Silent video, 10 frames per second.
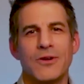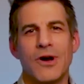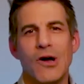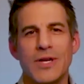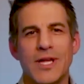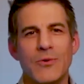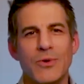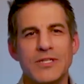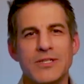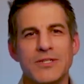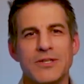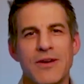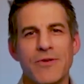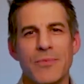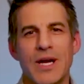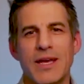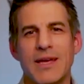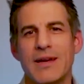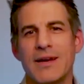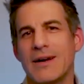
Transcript: holiday wishes to everybody.